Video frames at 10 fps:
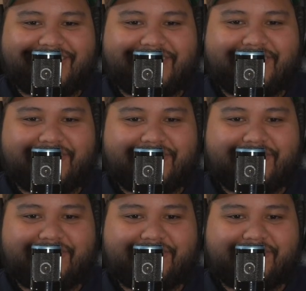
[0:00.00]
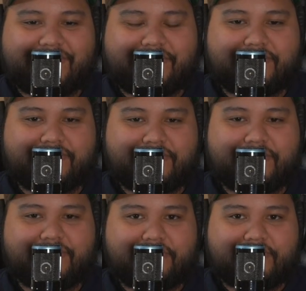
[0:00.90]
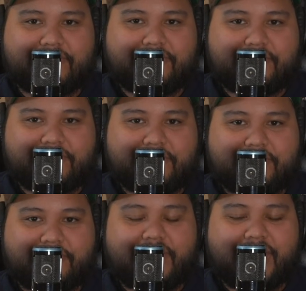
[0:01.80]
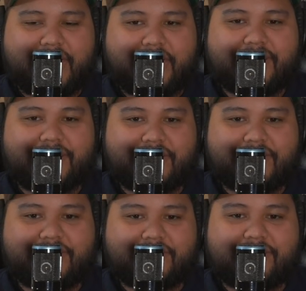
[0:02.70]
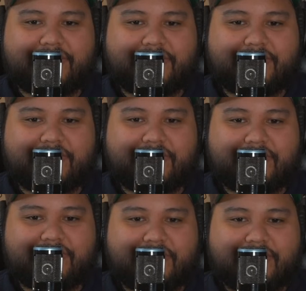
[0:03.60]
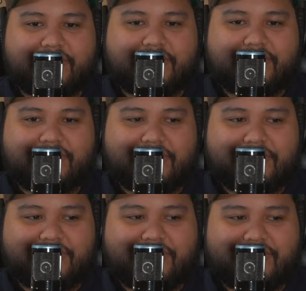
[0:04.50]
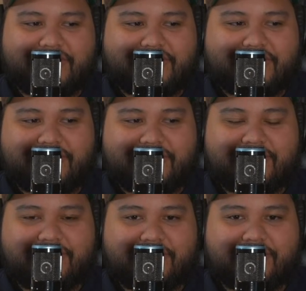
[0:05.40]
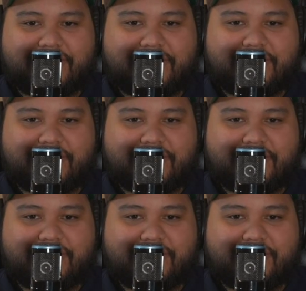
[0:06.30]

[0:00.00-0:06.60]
(not speaking)